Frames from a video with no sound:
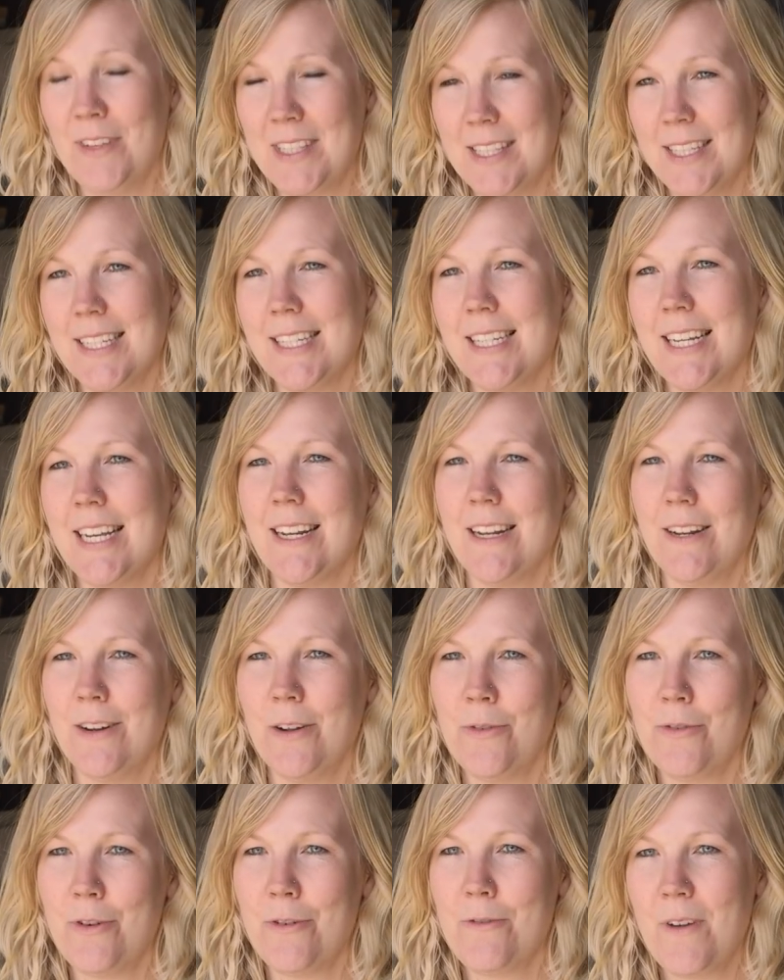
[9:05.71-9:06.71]
facilitated
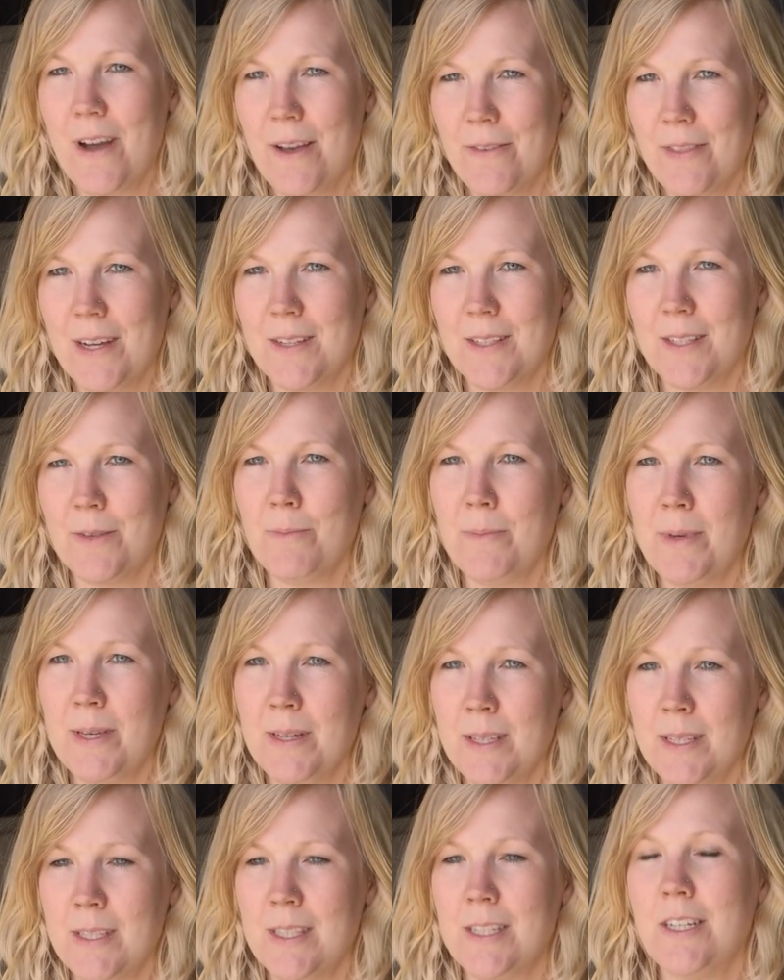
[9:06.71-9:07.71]
over 5,000
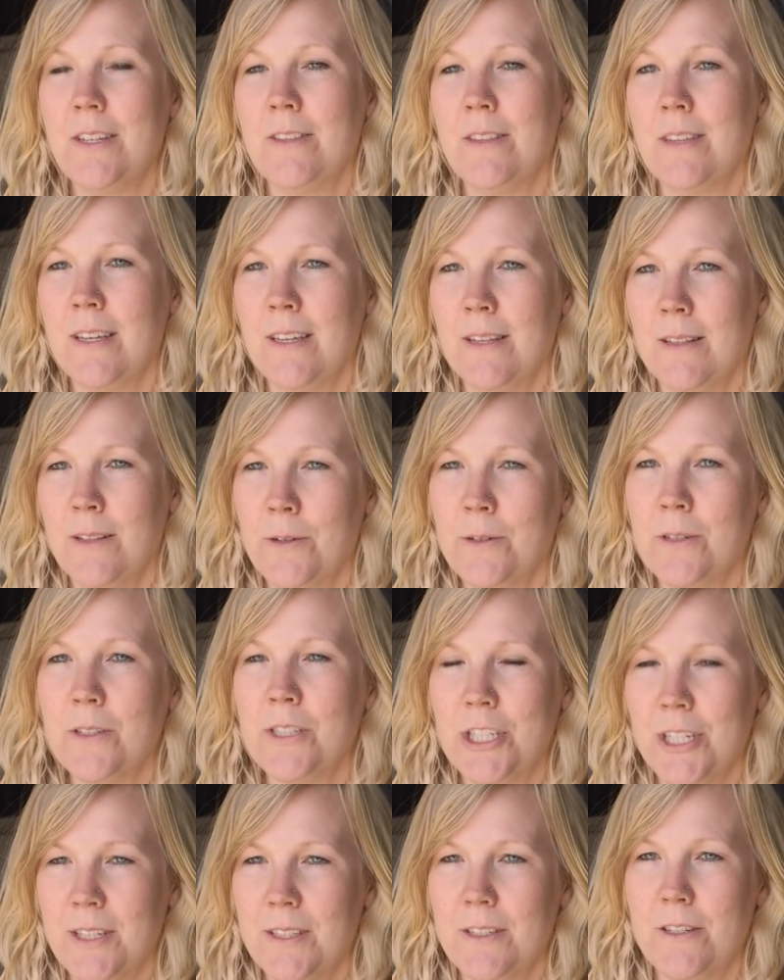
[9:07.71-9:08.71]
meals to the local
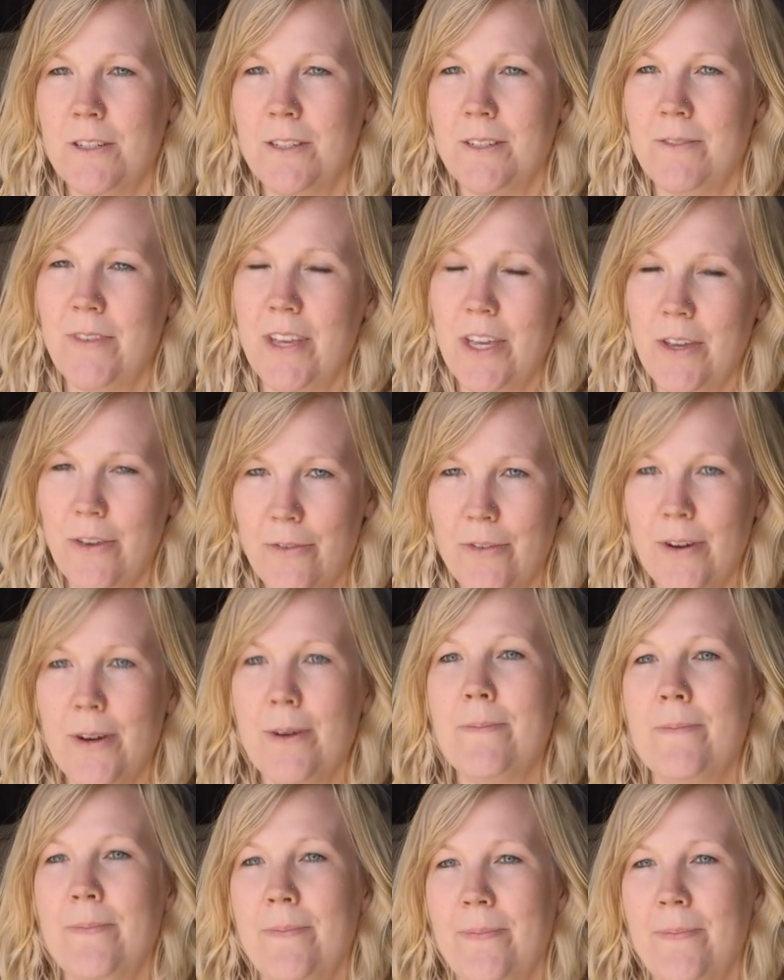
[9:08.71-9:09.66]
shelters in Vancouver.